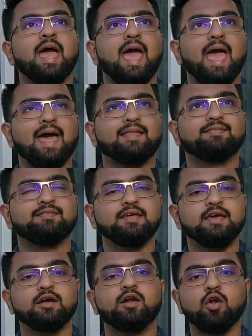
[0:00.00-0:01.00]
and
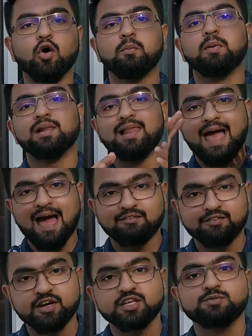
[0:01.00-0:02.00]
the global
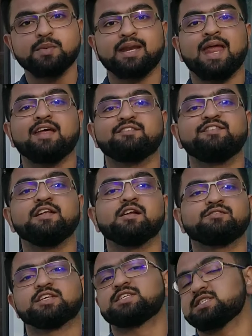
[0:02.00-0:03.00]
average magnetic field
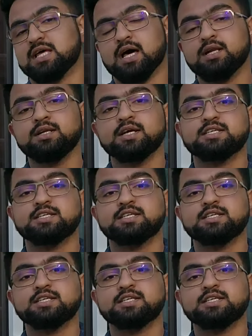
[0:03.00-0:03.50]
of the sun